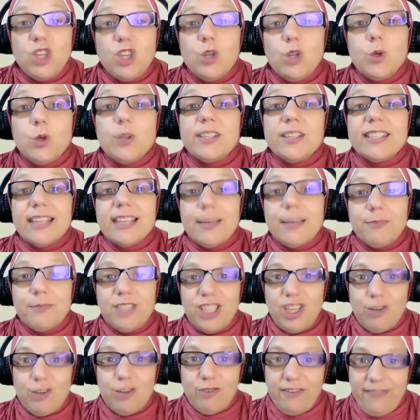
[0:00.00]
Use them
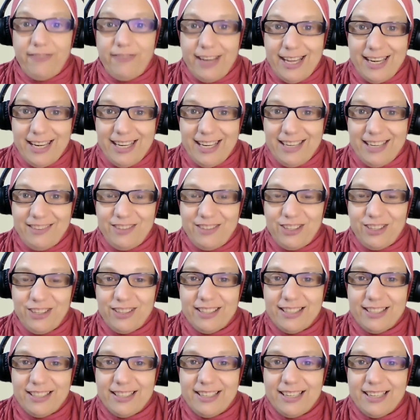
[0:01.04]
to your
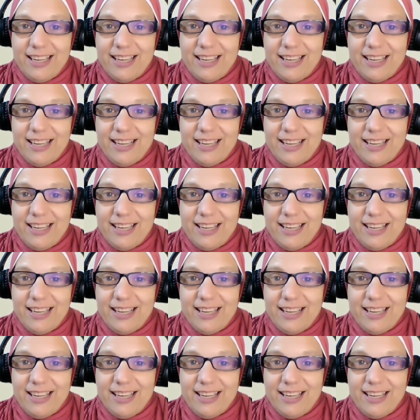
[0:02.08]
advantage.